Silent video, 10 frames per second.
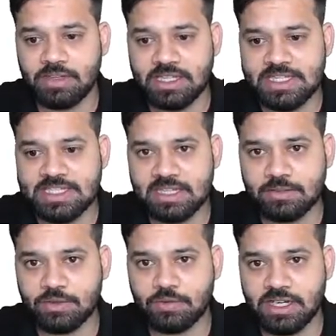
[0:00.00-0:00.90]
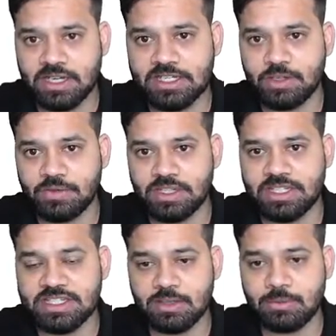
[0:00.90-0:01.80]
FICCI stands for Federation of
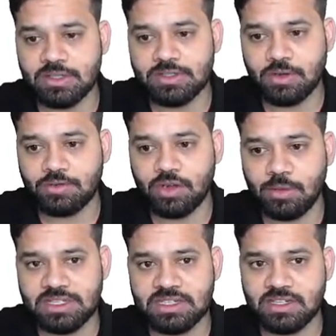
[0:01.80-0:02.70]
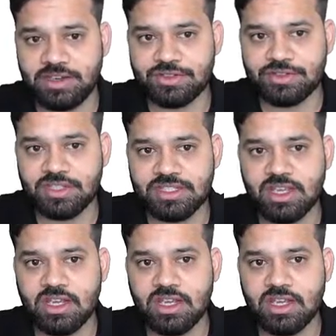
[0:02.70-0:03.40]
Indian Chambers of Commerce and Industries.